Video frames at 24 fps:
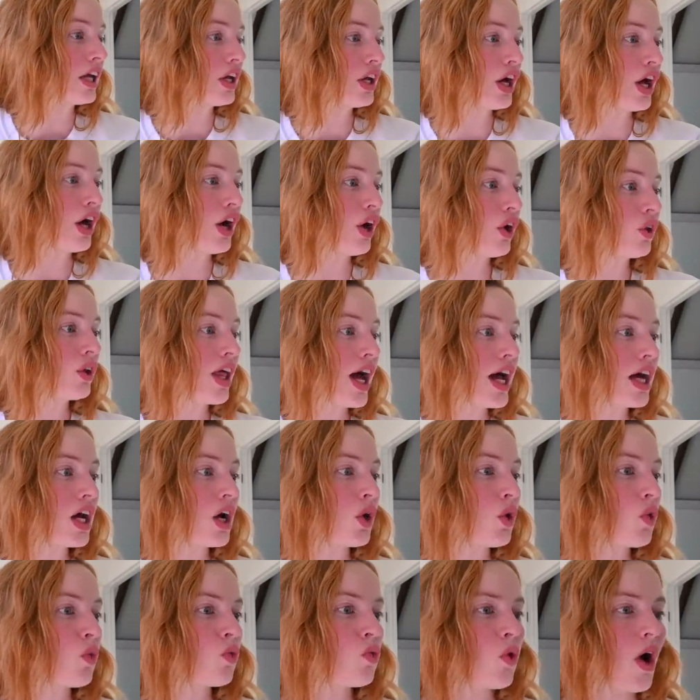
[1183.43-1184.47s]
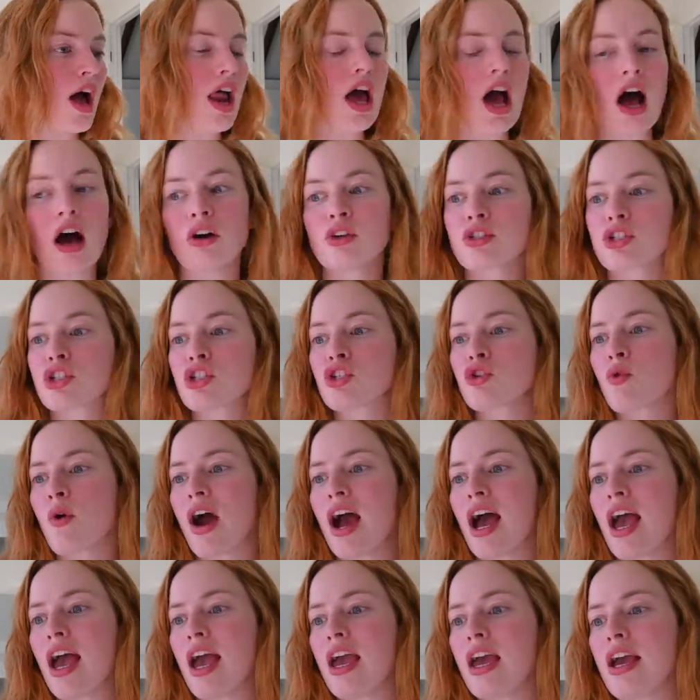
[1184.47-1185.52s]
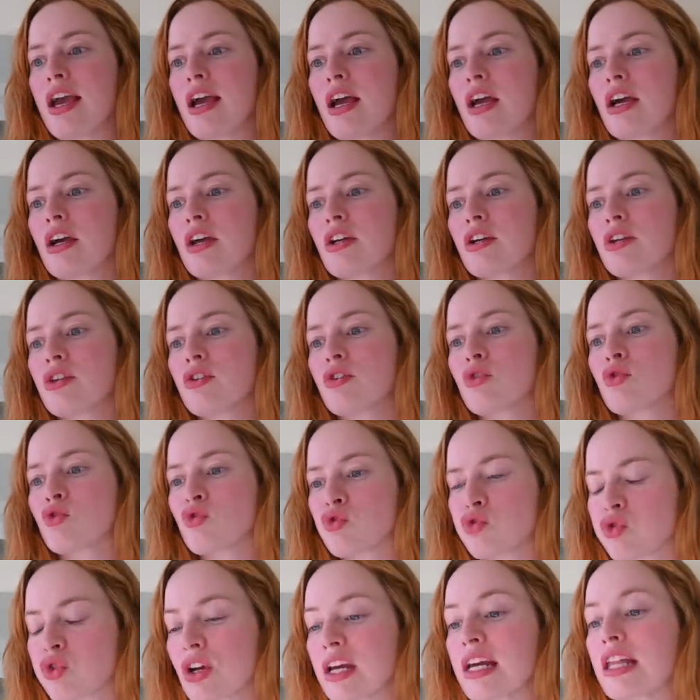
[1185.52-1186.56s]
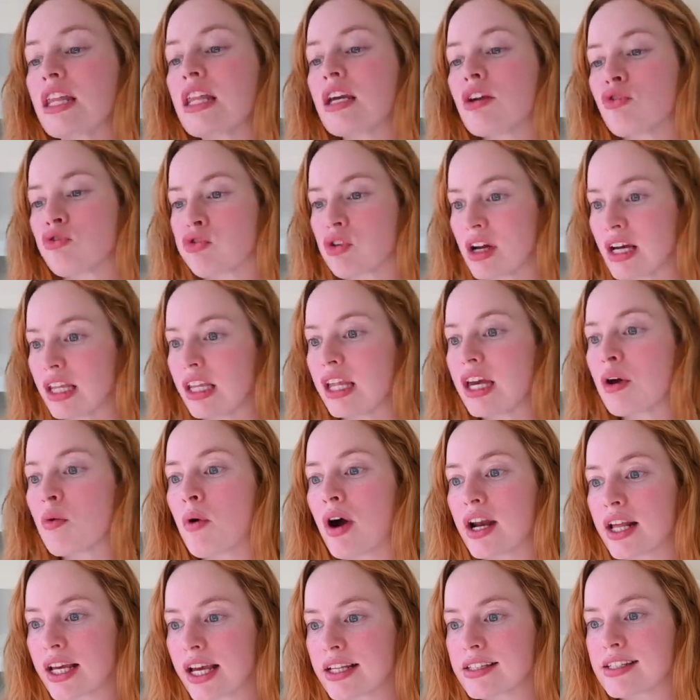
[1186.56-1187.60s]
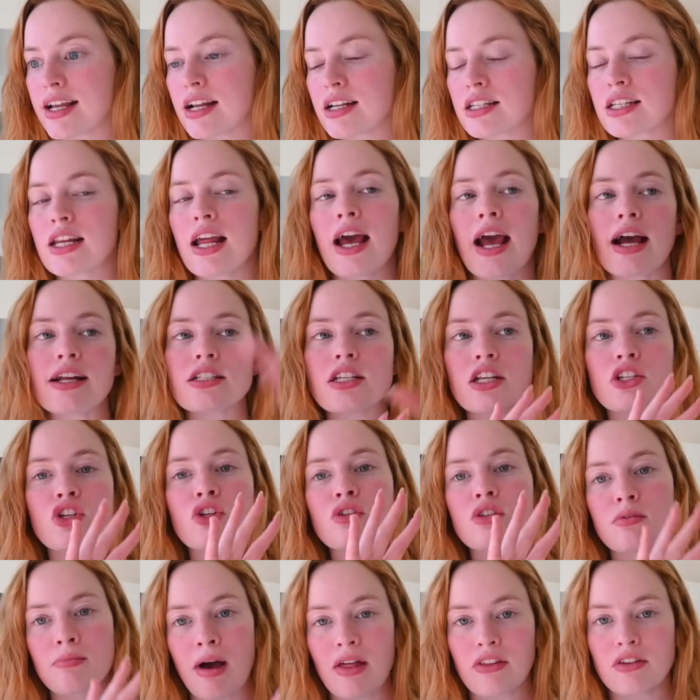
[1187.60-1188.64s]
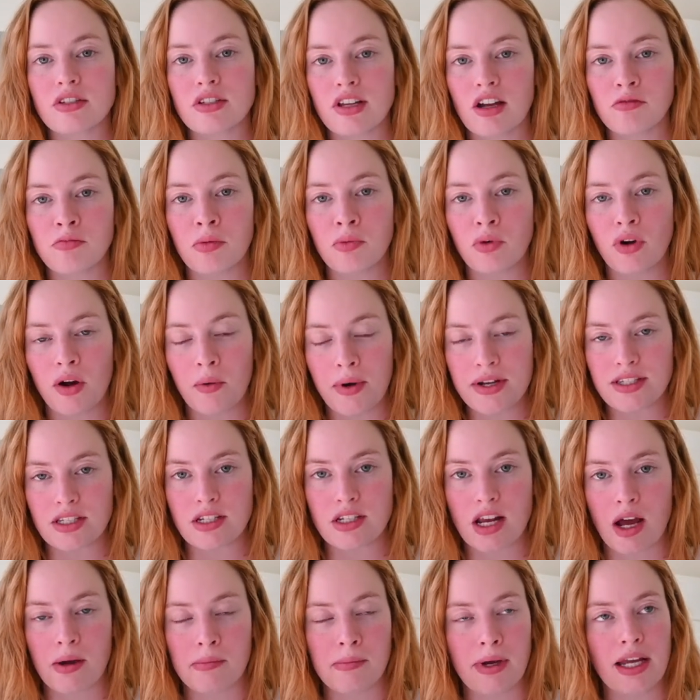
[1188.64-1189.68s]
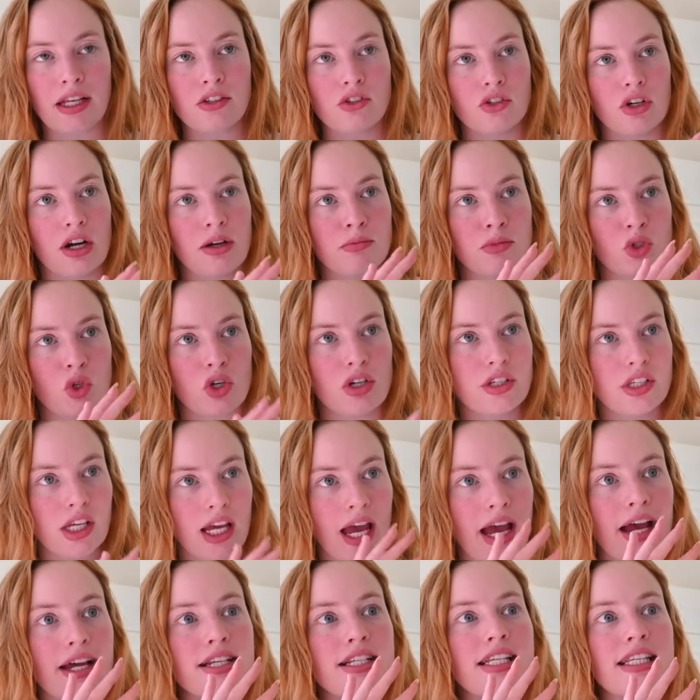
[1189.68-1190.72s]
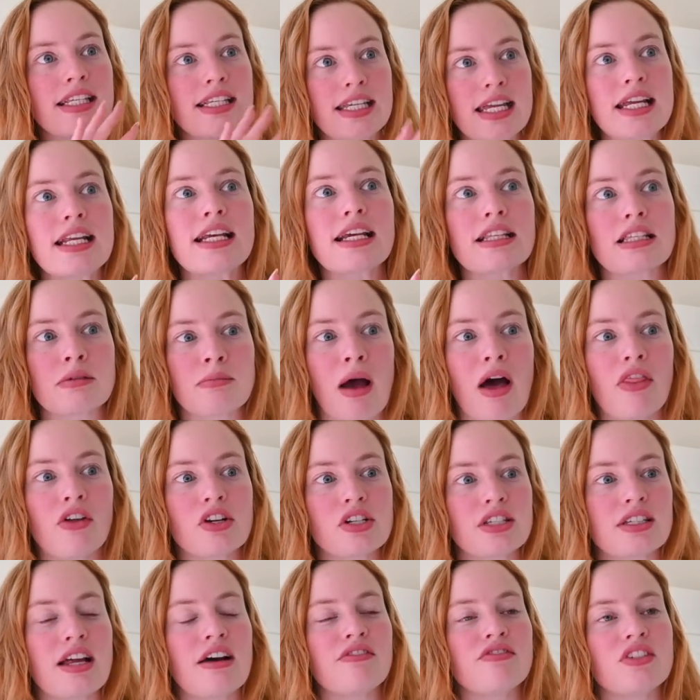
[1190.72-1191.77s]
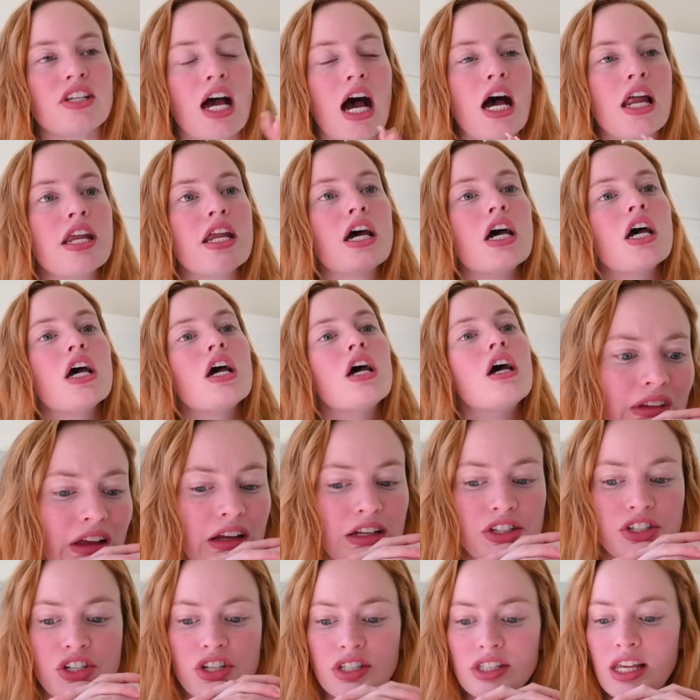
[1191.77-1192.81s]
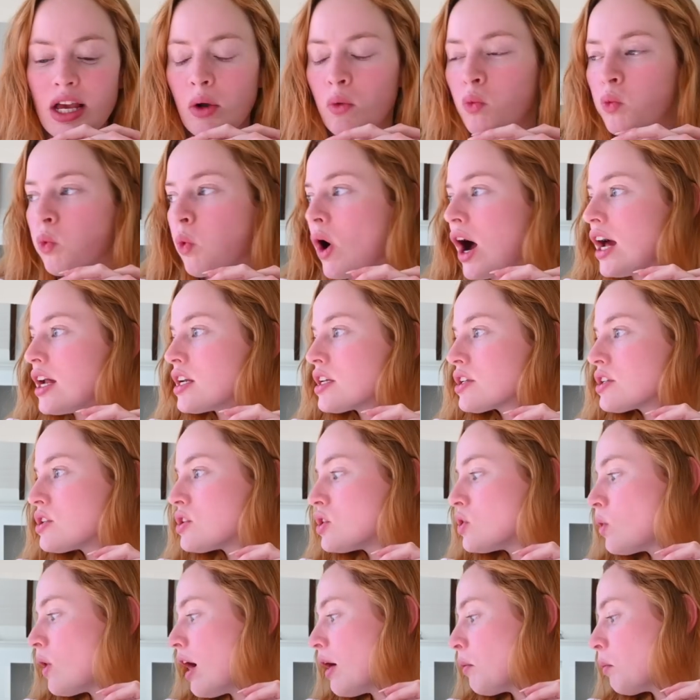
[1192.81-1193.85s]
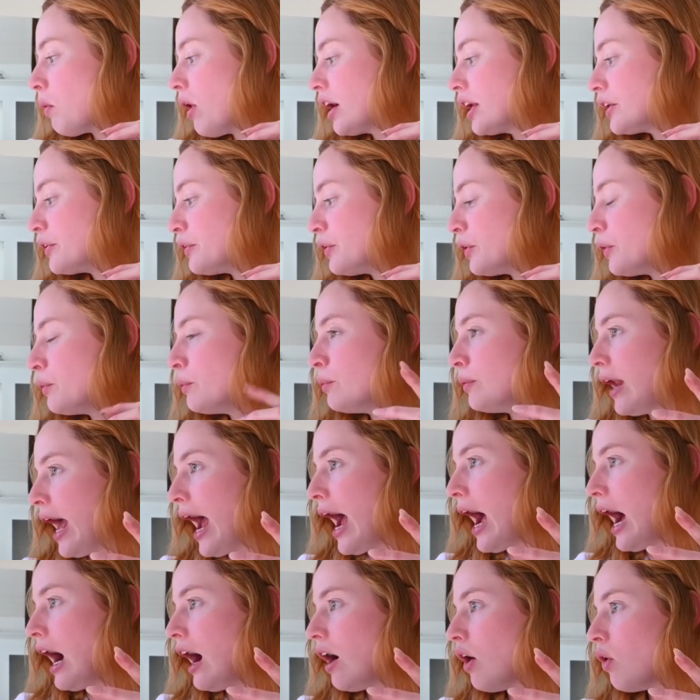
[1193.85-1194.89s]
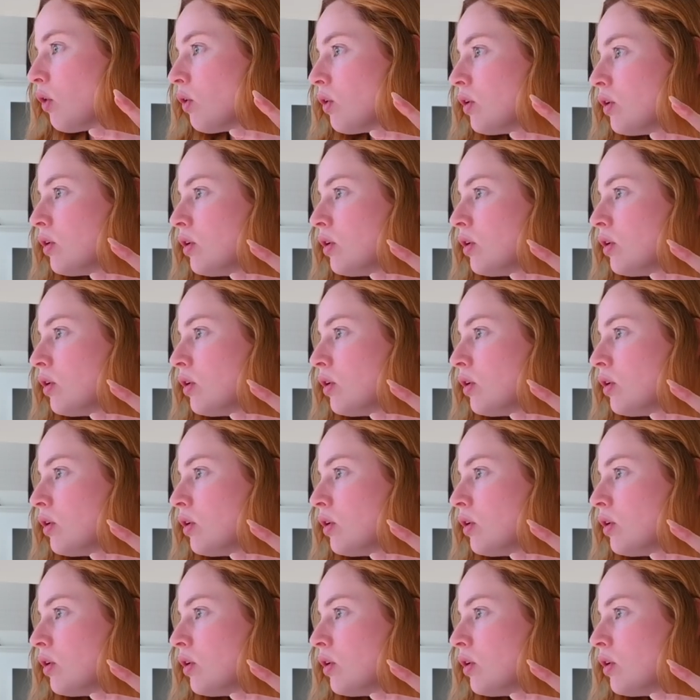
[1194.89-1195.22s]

know, like, what else do I really, really want to get done today. I did do some other stuff before I wasted time on my Instagram stories. Okay, I did get some other stuff done. It's just like, what do I want to do now?